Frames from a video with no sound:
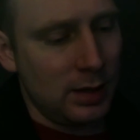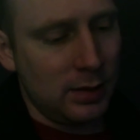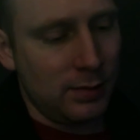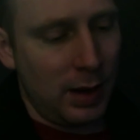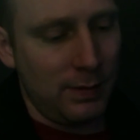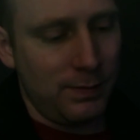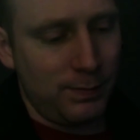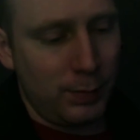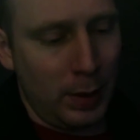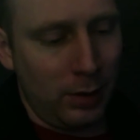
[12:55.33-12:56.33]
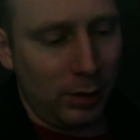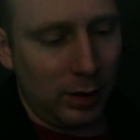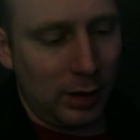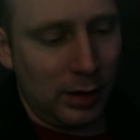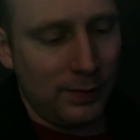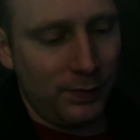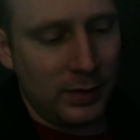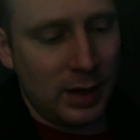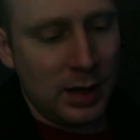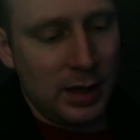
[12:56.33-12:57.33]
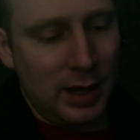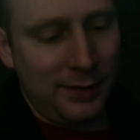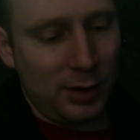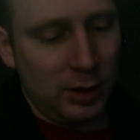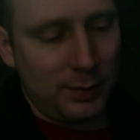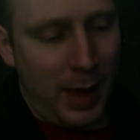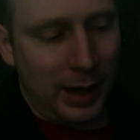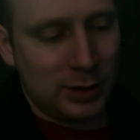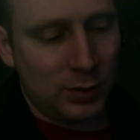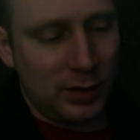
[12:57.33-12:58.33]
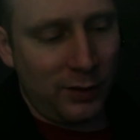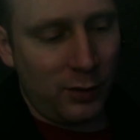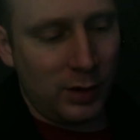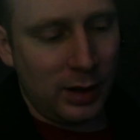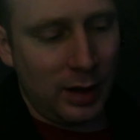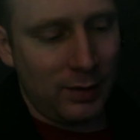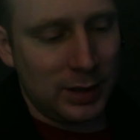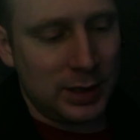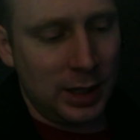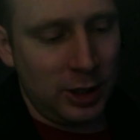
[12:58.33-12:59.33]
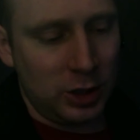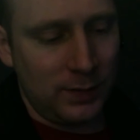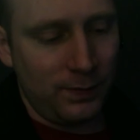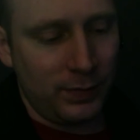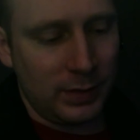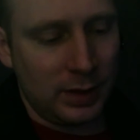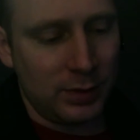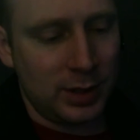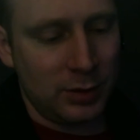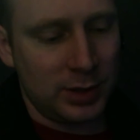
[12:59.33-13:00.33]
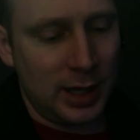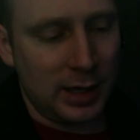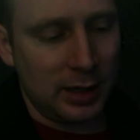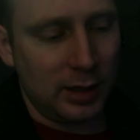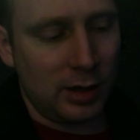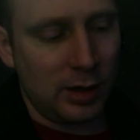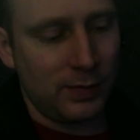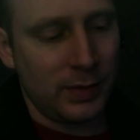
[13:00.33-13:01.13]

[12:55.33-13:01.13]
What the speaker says: My pillar guard? Ava looked back toward the foyer of the station. There was no sign of the guard.